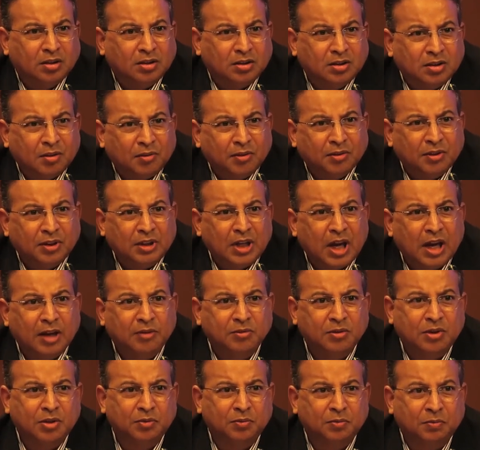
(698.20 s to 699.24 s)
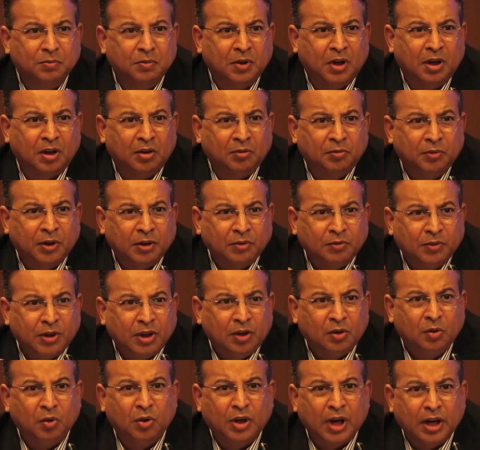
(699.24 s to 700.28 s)
some of the times when we
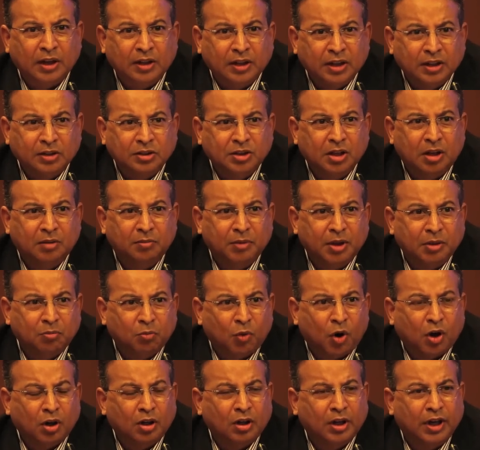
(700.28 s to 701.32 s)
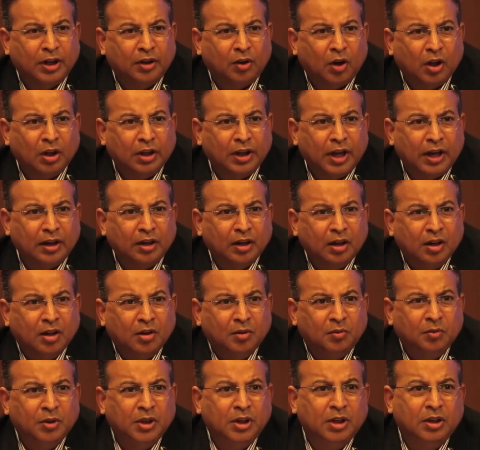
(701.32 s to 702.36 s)
look at the German model and all that,
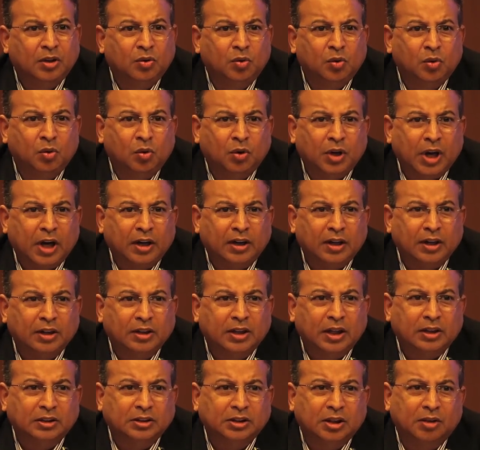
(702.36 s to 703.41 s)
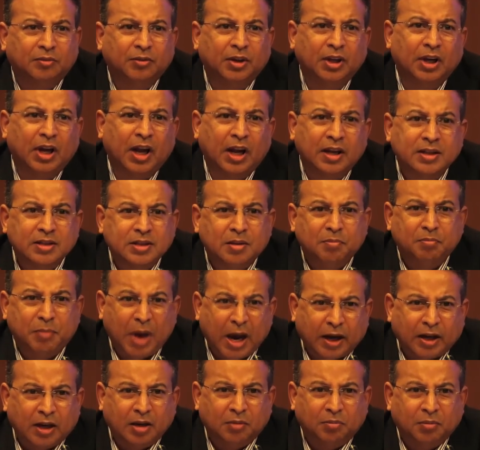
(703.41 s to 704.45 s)
we need to look at it that German has a
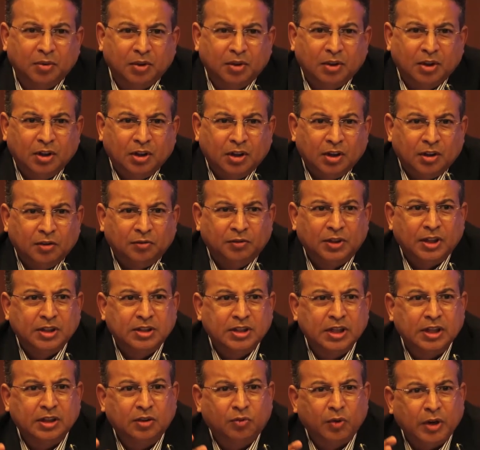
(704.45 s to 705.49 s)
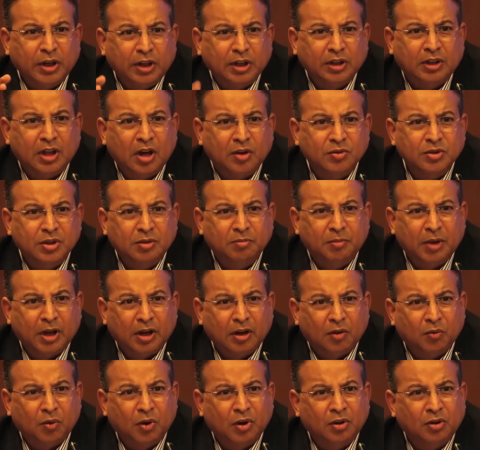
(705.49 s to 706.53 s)
backup. If they say 20,000
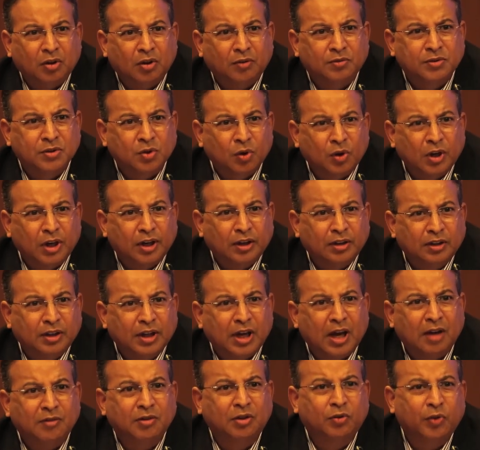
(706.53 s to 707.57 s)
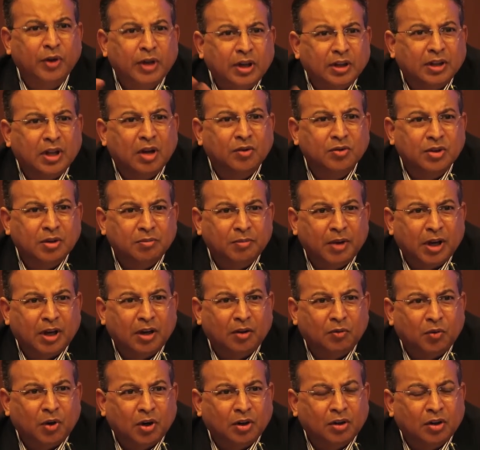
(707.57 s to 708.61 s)
megawatt of solar, they have a 20,000
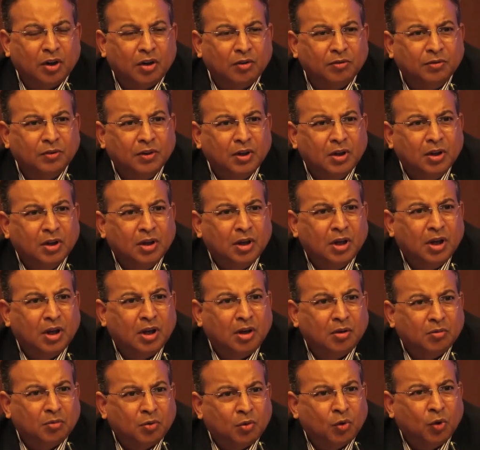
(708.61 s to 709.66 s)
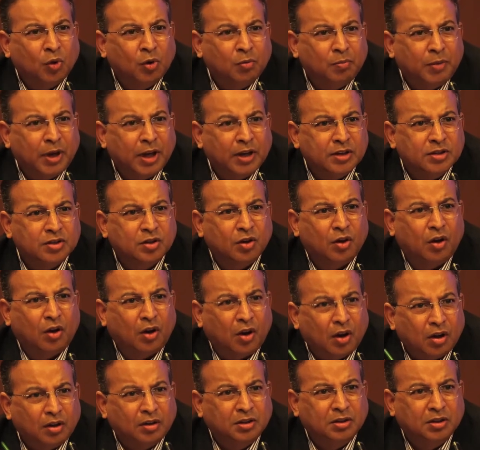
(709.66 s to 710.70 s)
megawatt of coal-based
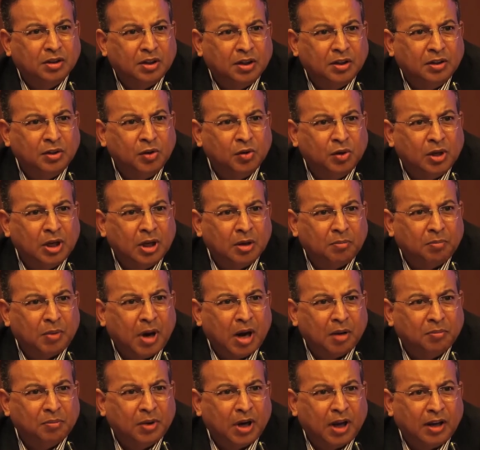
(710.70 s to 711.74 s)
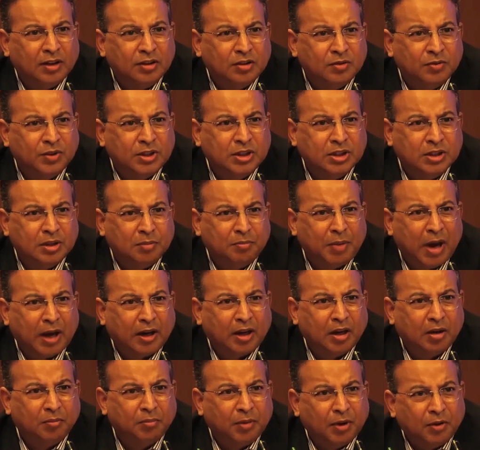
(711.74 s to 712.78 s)
or nuclear power plants, which is a
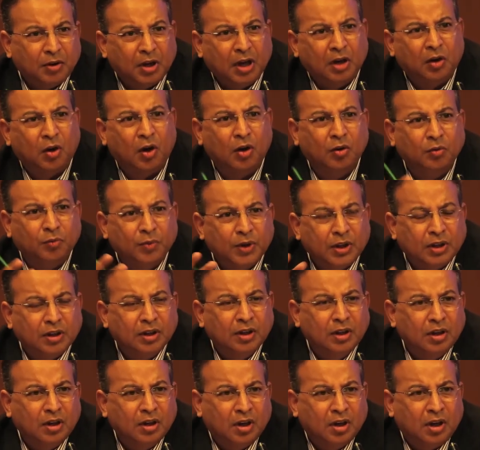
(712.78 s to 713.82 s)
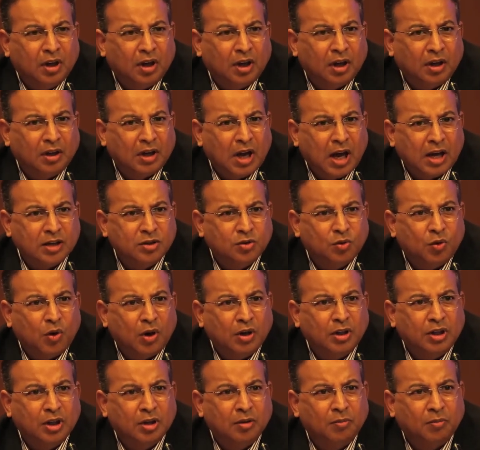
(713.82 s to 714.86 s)
backup, along with a large
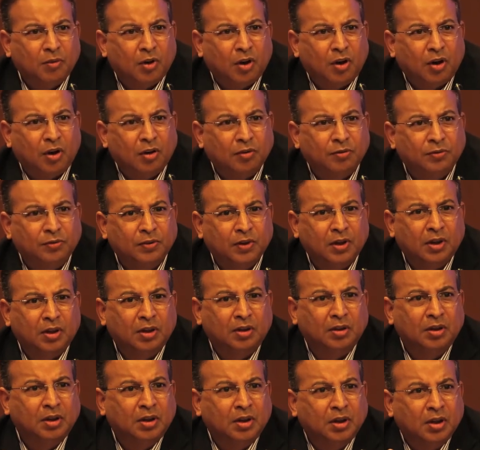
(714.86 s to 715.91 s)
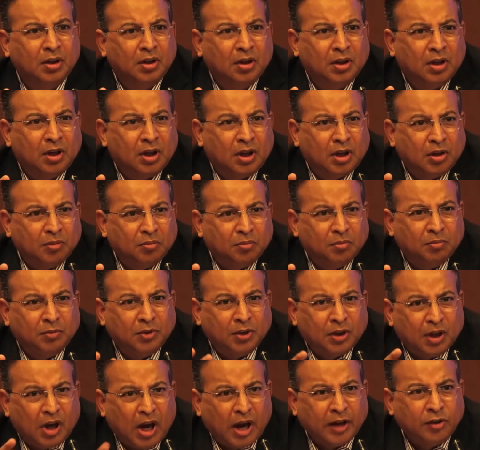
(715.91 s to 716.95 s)
quantum of
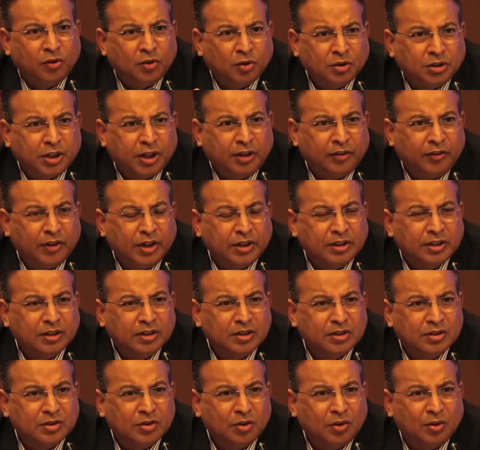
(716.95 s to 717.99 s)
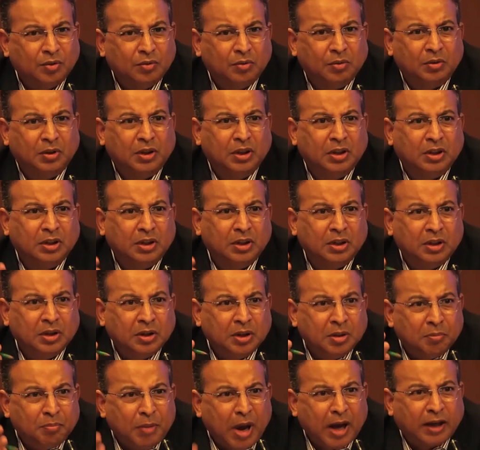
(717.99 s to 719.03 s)
hydro generation. So
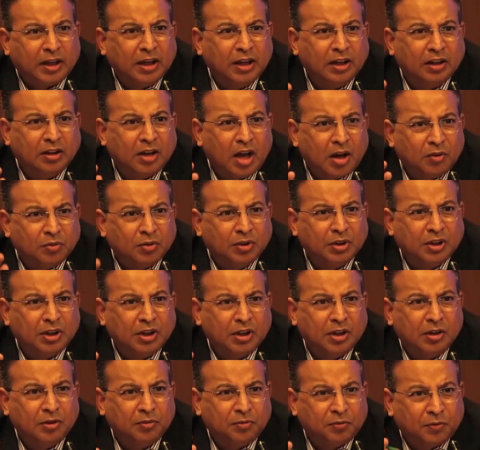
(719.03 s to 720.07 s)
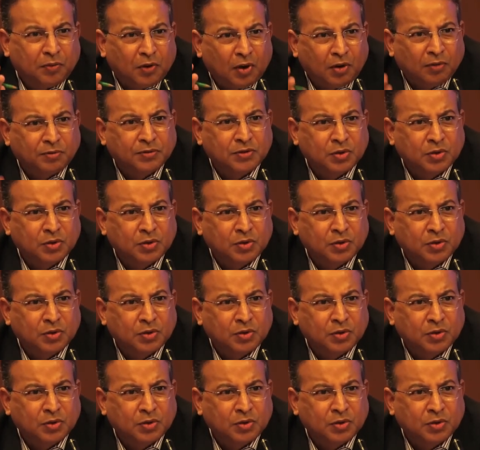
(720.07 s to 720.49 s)
the backing down of